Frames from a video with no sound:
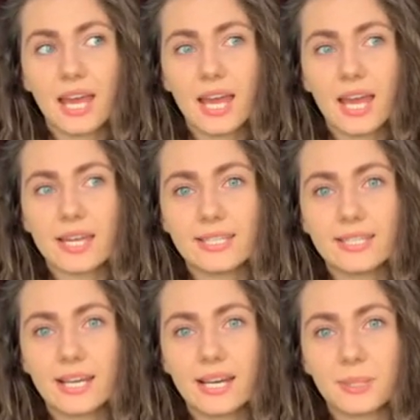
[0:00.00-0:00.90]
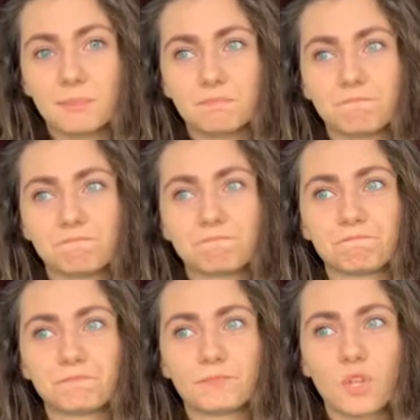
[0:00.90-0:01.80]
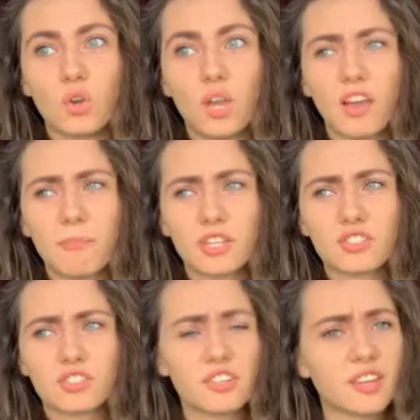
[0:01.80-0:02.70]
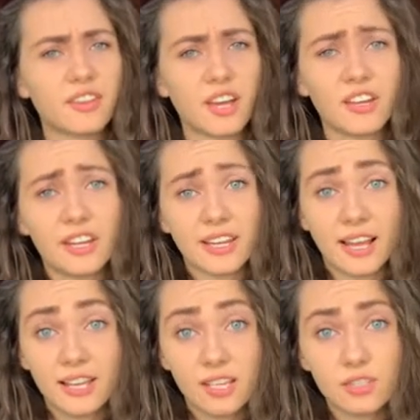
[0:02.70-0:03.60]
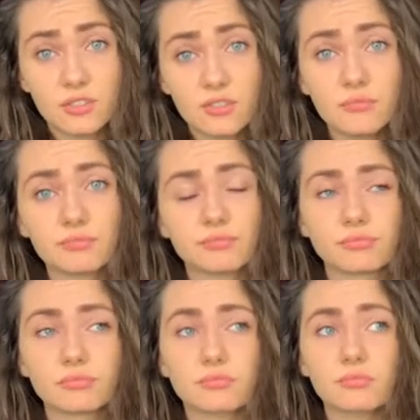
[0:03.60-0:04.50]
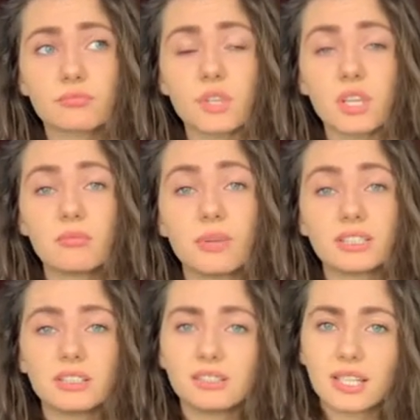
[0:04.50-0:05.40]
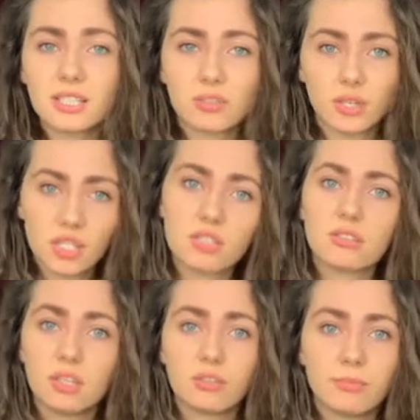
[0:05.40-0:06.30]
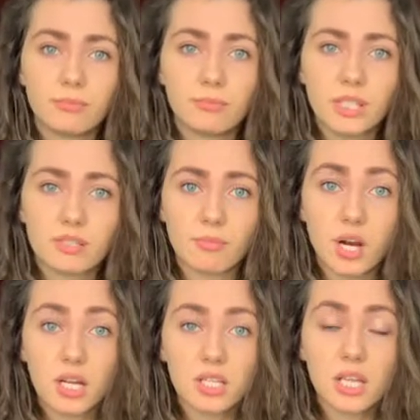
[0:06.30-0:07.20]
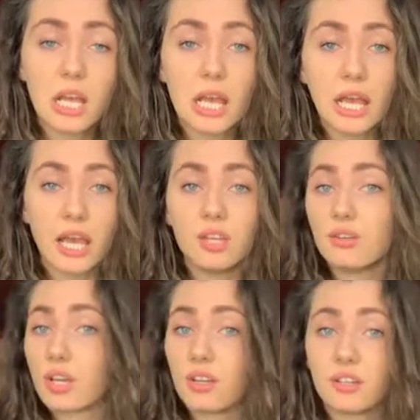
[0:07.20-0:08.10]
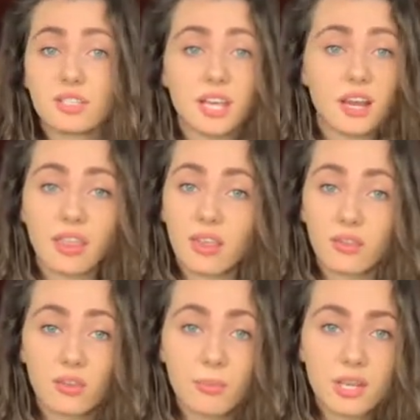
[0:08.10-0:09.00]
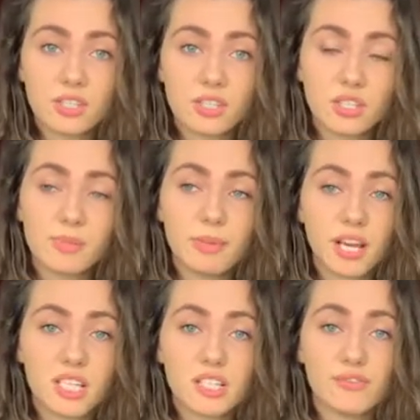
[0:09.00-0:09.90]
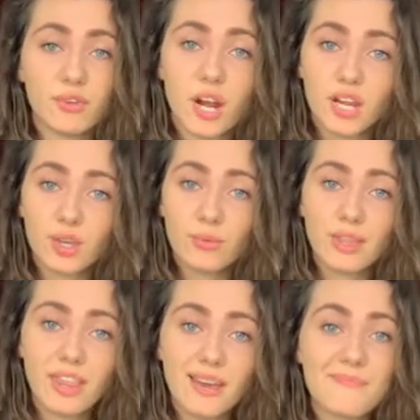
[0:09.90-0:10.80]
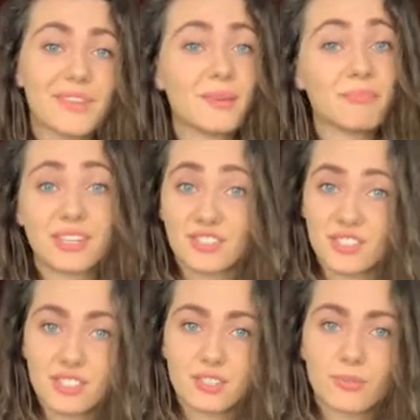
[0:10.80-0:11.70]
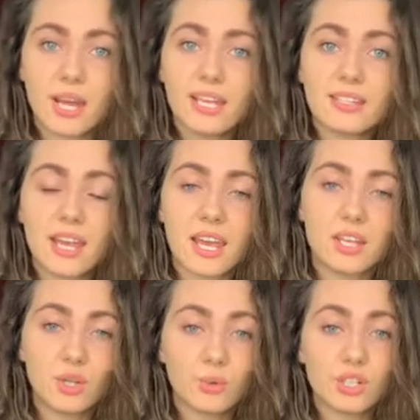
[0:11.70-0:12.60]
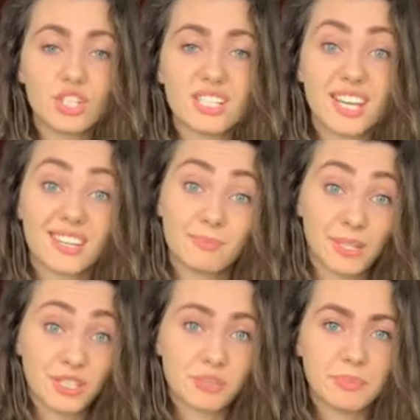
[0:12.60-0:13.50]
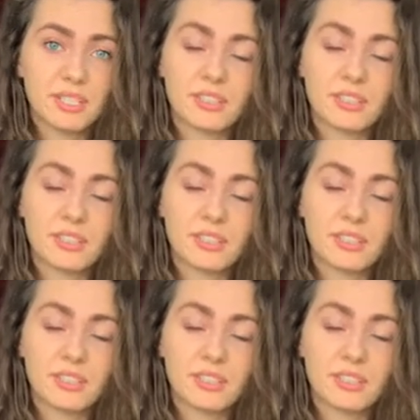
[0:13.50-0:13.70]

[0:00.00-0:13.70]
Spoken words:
And you have passengers that are yelling at you, but in that situation you need to be smart and you cannot say anything to the passenger, because if you argue with them, then passenger is right and you will just get punishment.